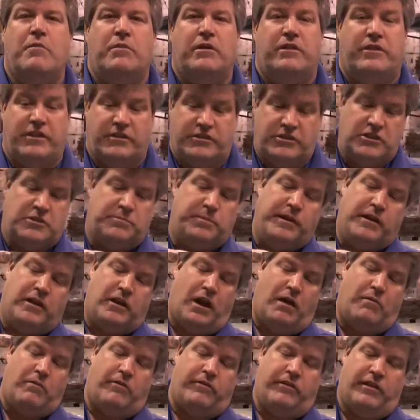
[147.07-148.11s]
But this has
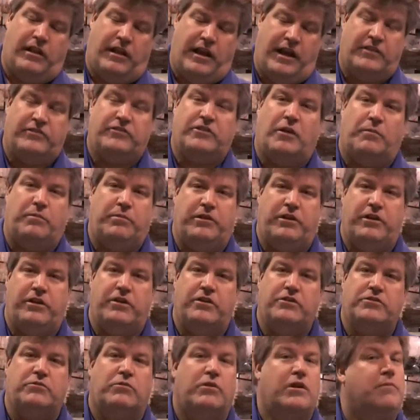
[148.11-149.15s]
become, over the last couple of
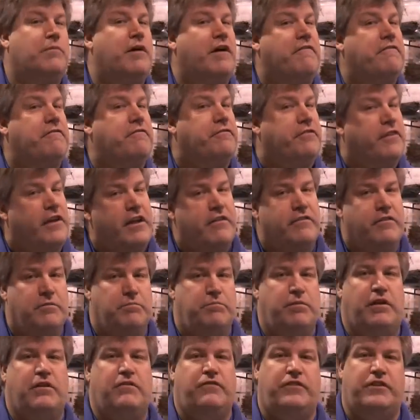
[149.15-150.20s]
years, one of my
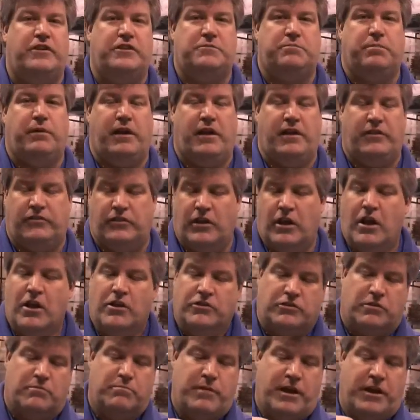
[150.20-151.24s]
favorite big fish baits.
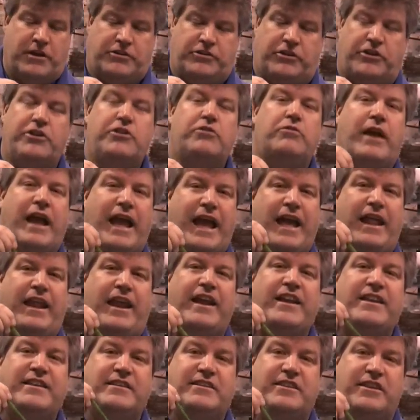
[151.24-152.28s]
So make sure you add
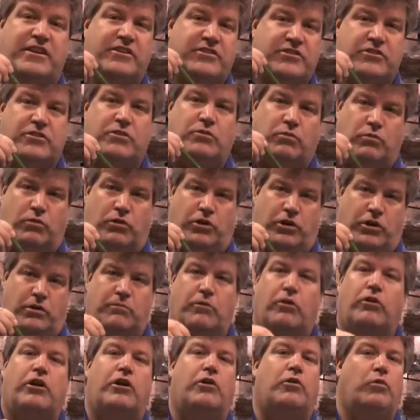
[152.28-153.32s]
a disc
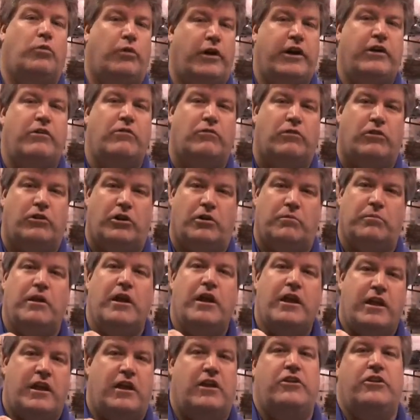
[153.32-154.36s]
worm or a ring worm
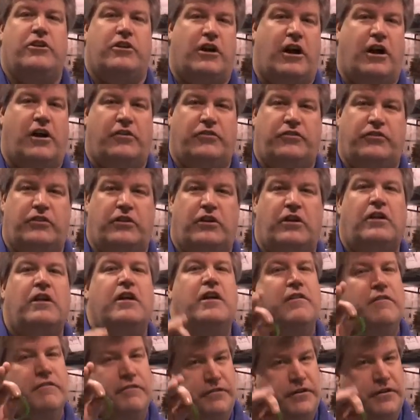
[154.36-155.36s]
into your arsenal.